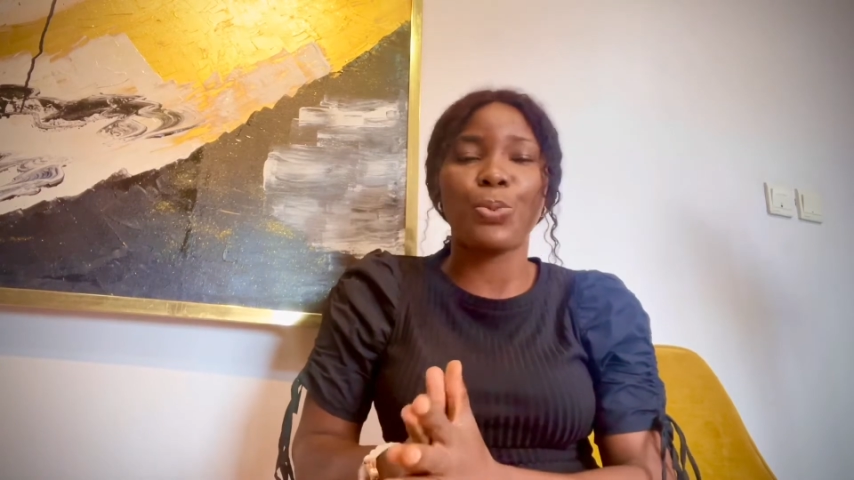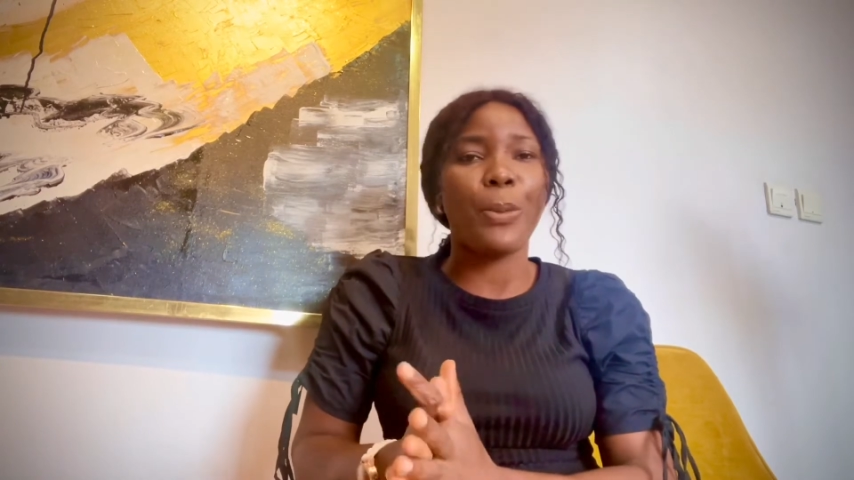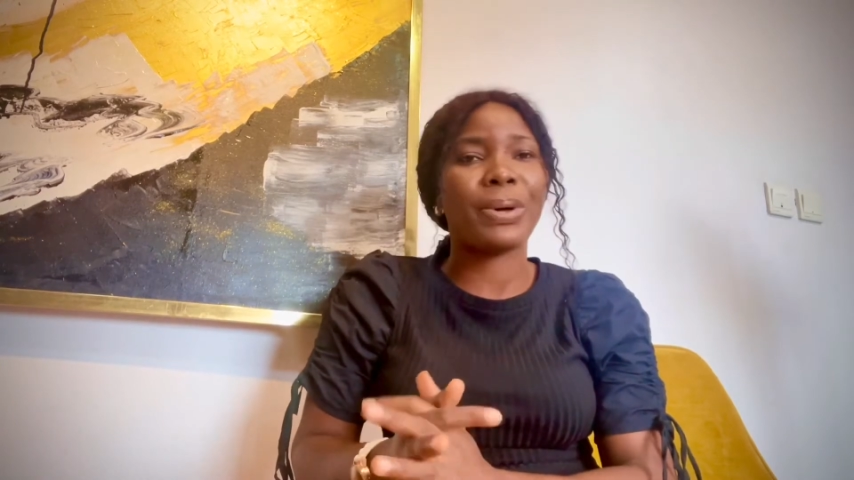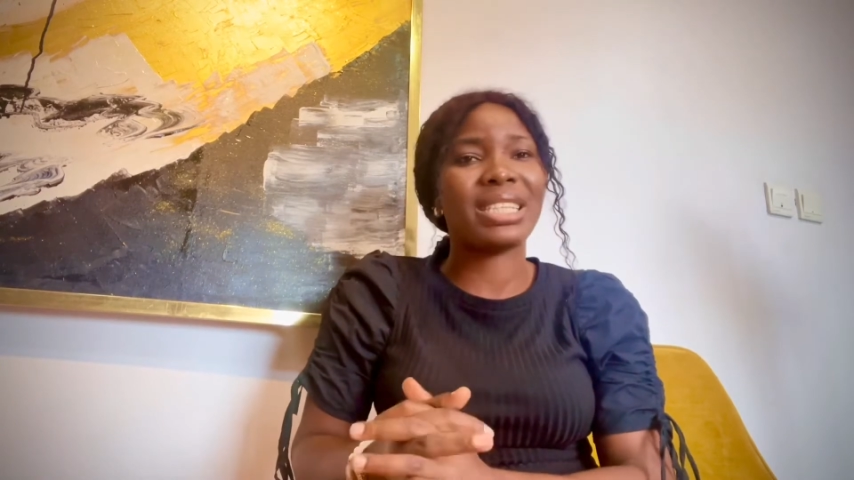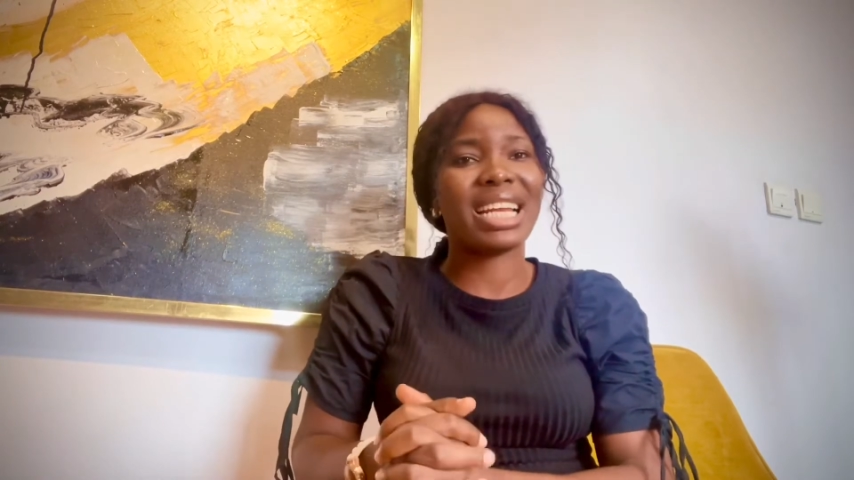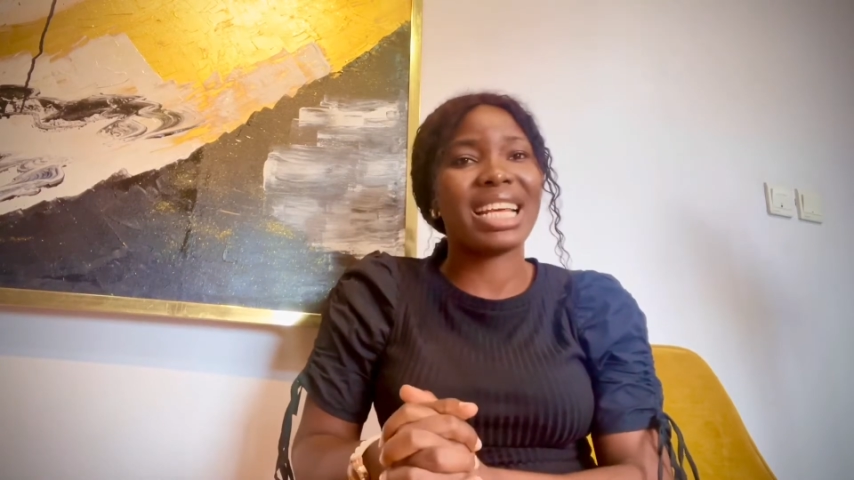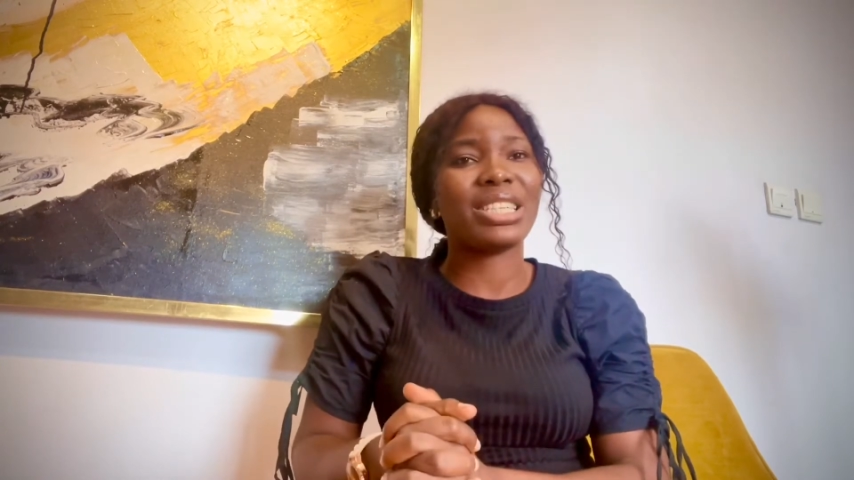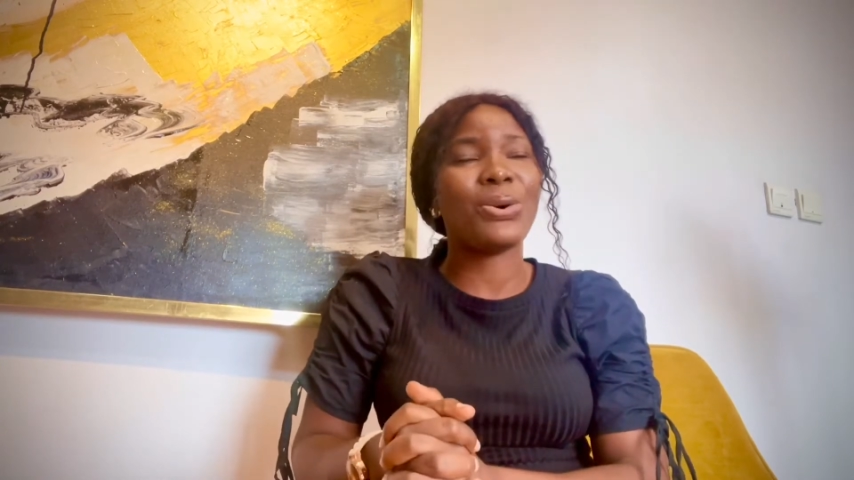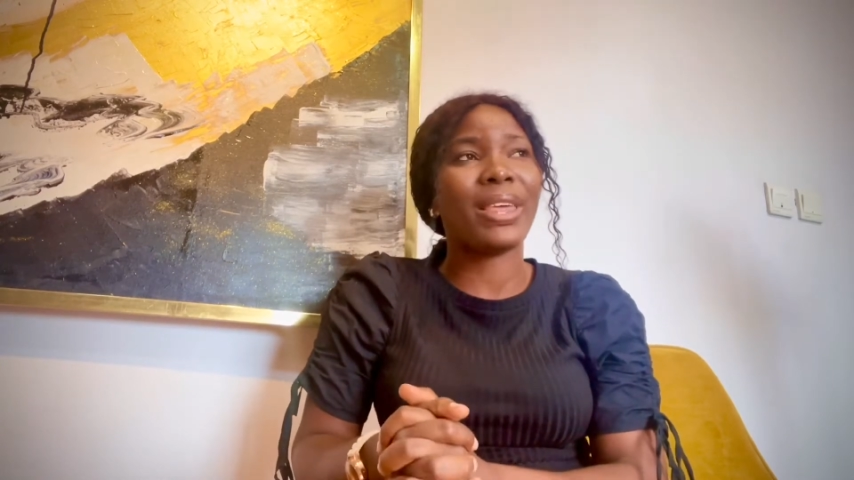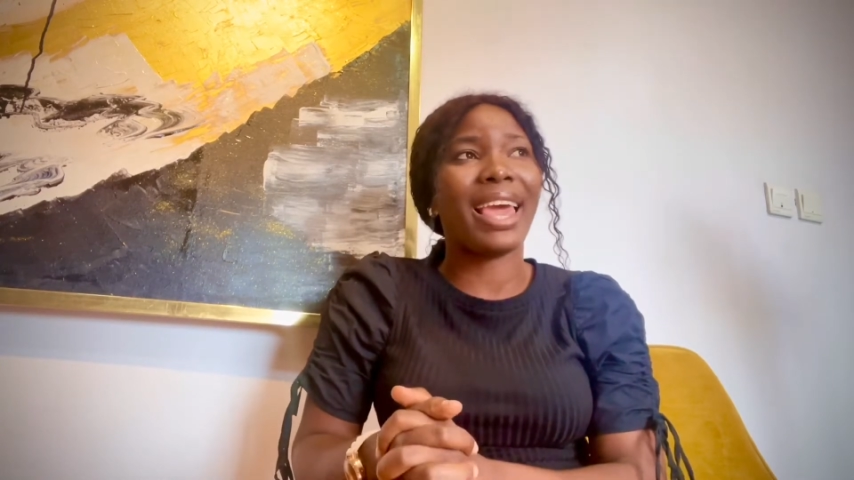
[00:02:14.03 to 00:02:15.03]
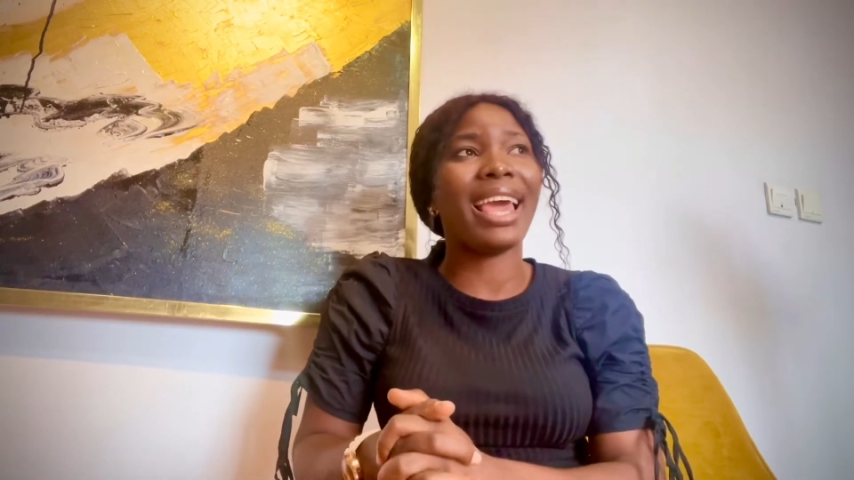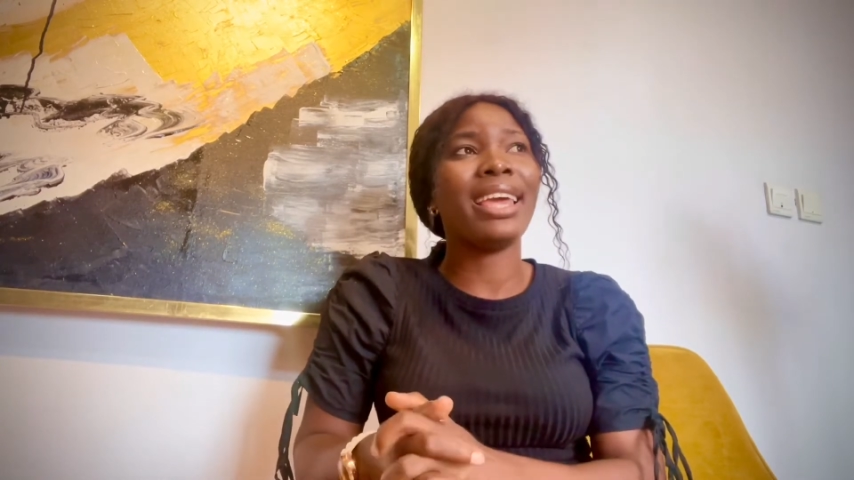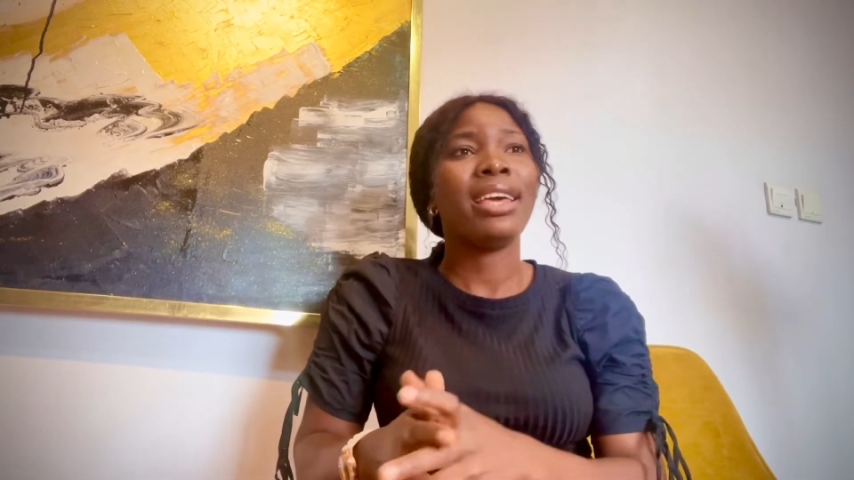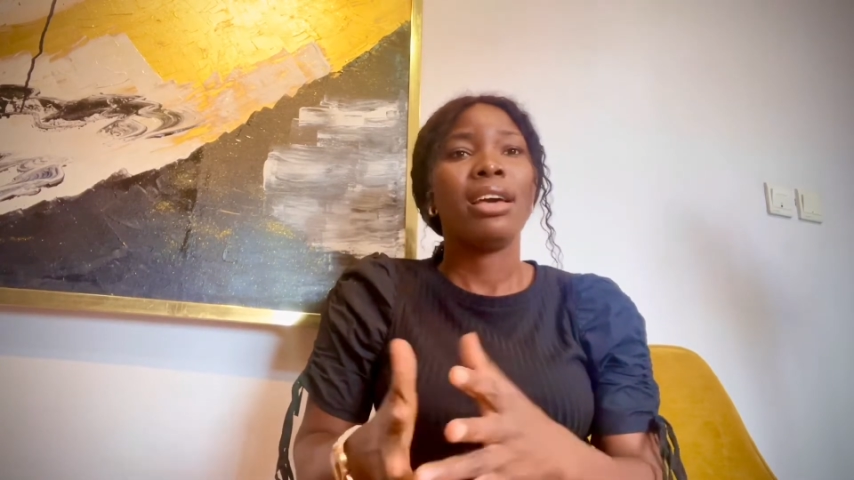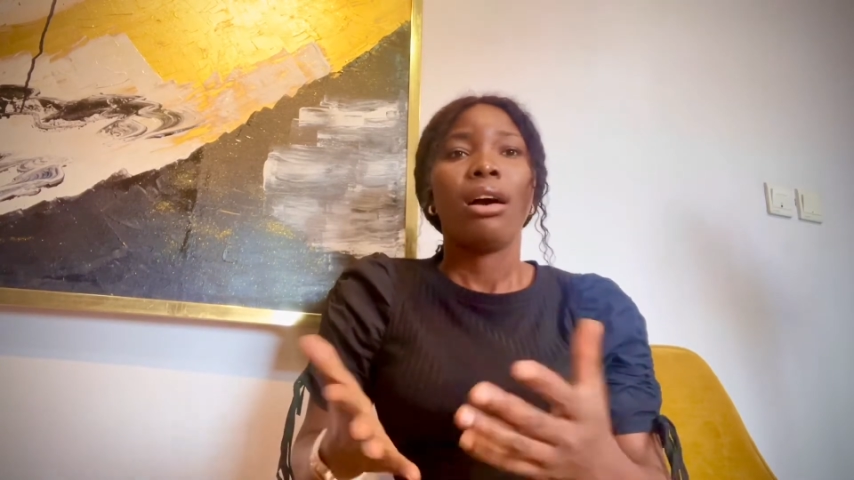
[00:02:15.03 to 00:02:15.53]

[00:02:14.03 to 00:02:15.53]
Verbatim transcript: property and i say okay